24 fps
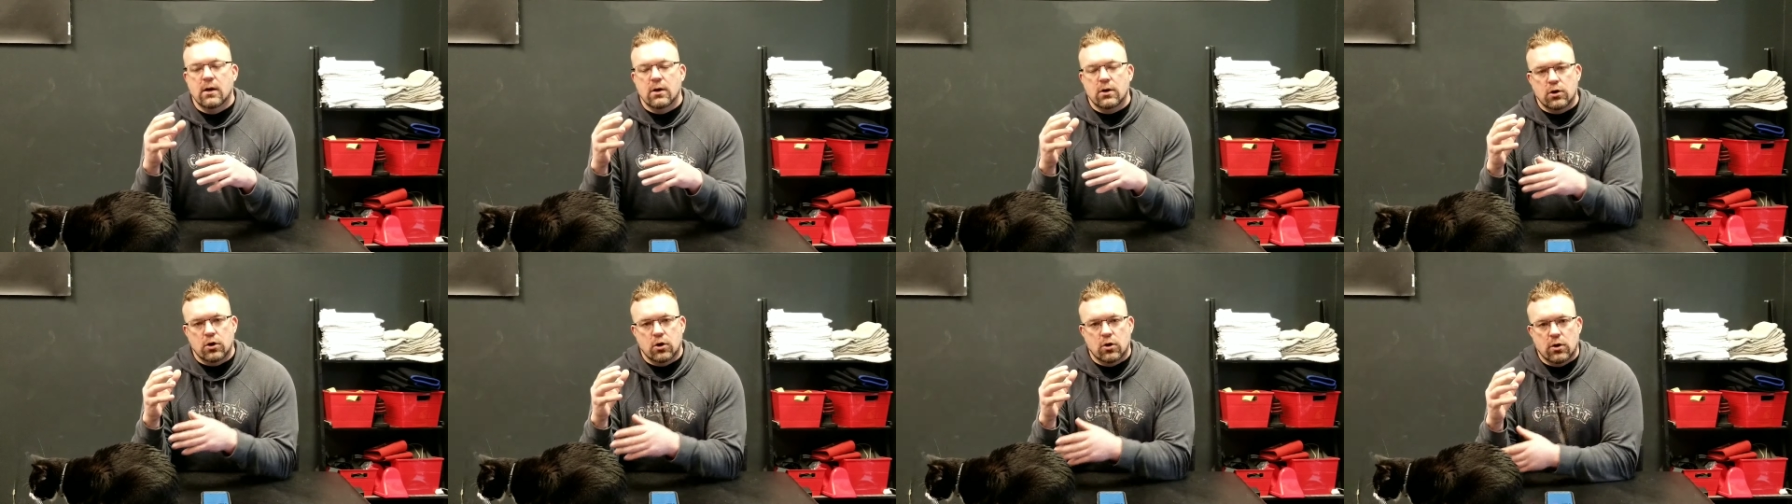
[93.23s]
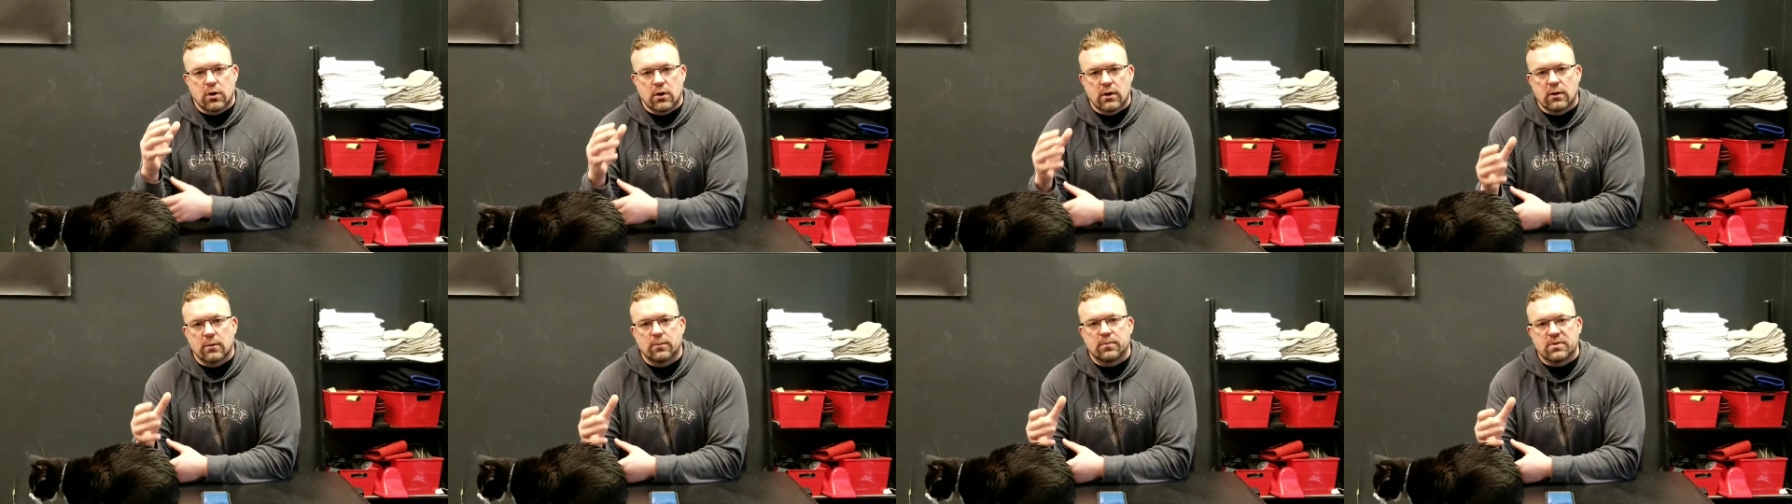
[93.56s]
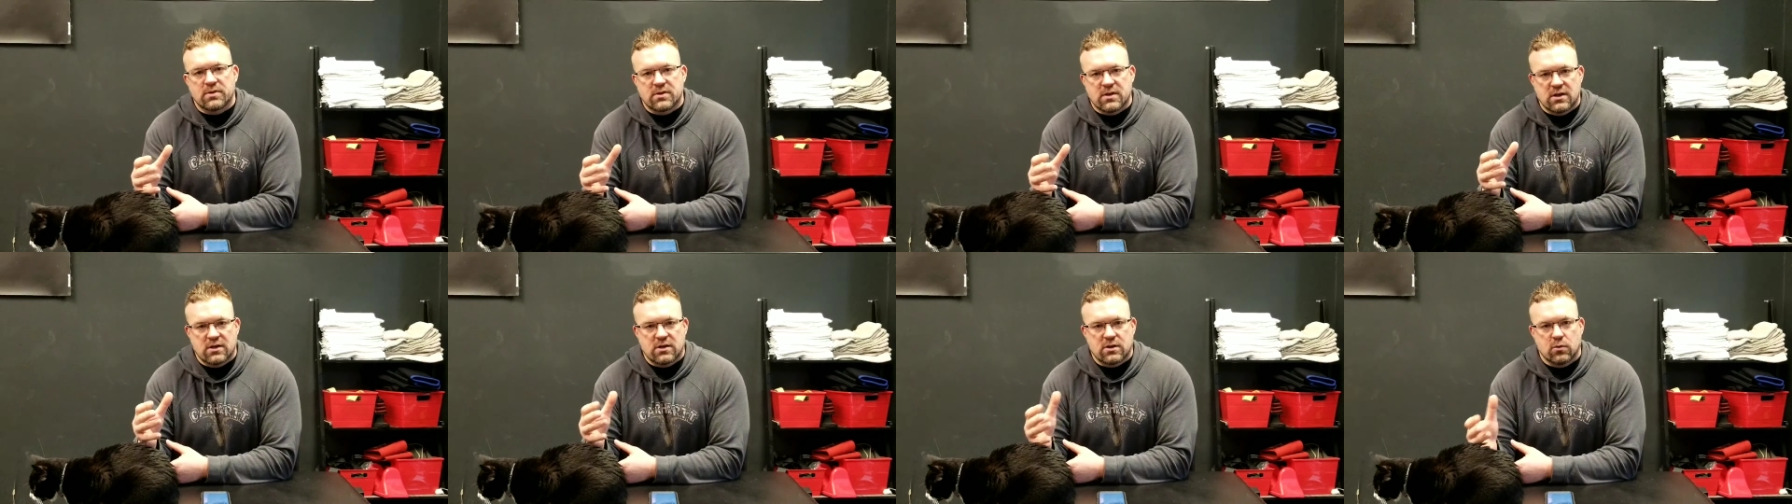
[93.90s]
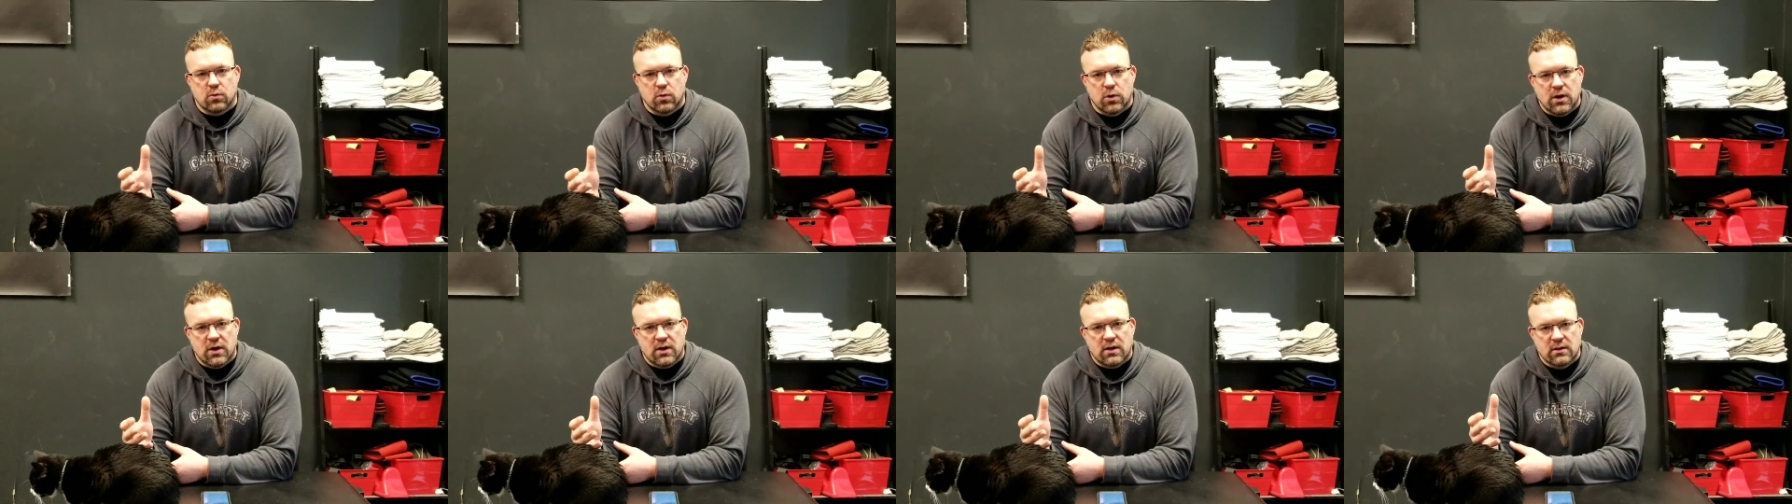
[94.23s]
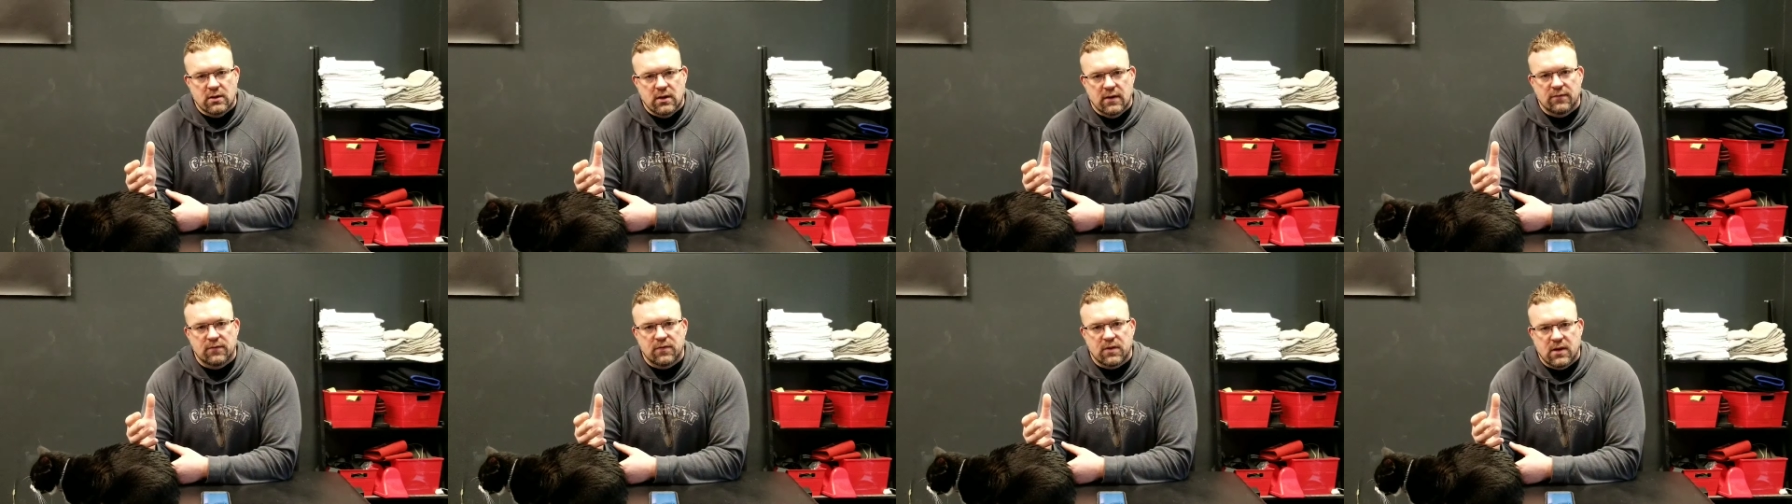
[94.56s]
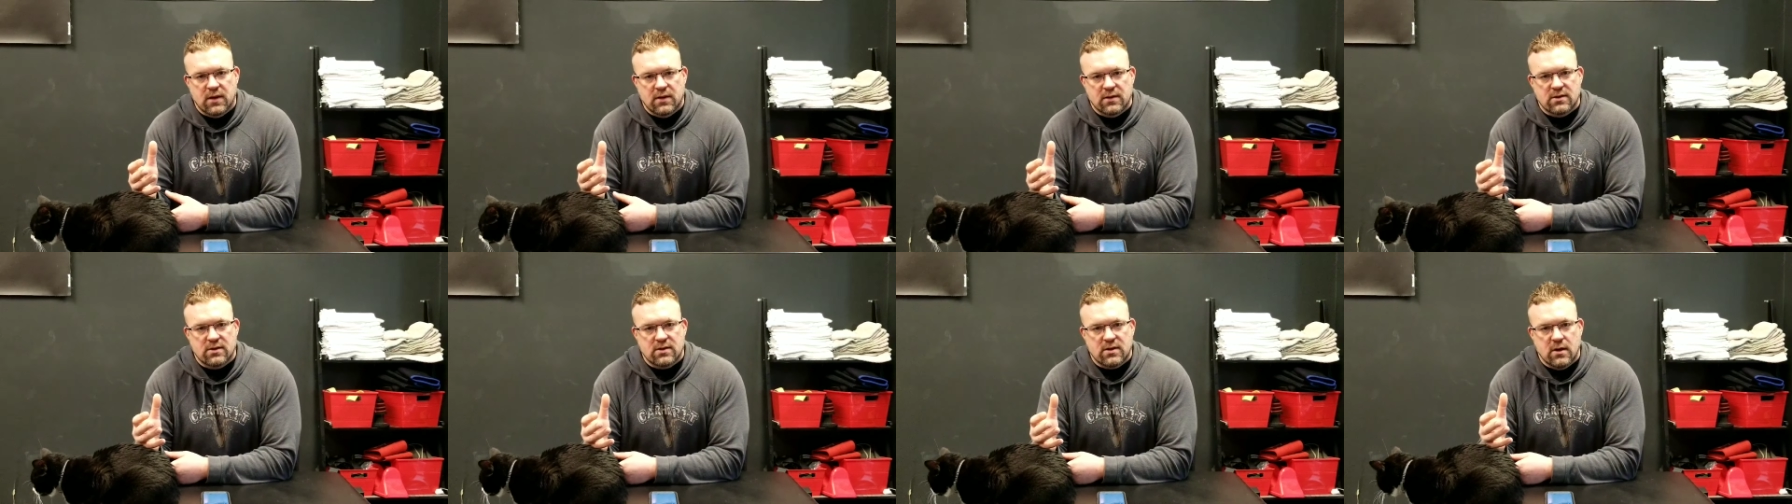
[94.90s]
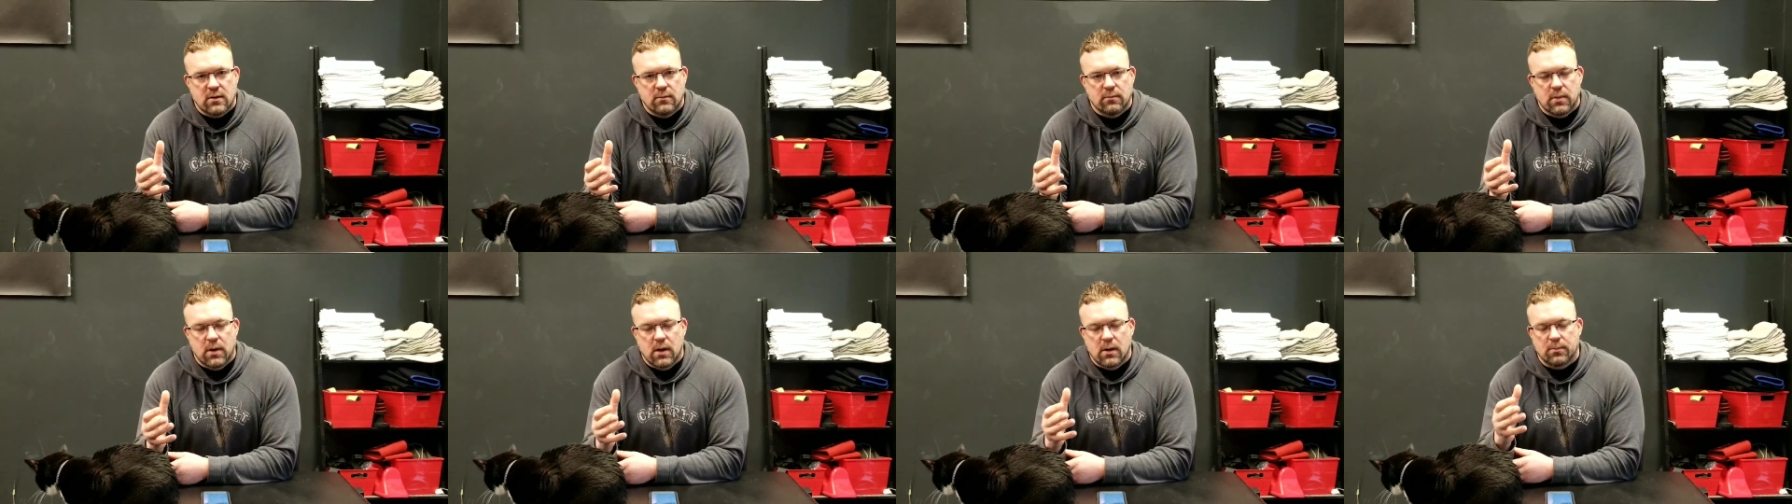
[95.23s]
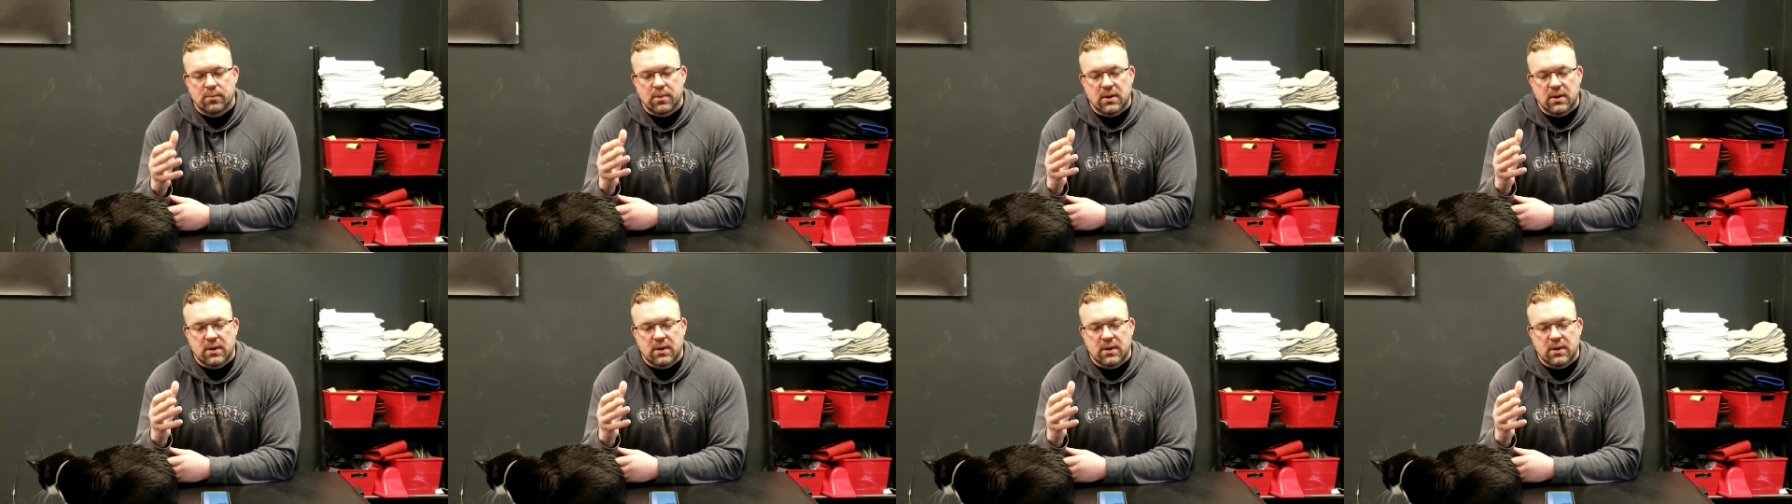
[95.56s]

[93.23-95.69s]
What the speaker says: you're in a position where you can lift the inch dumbbell,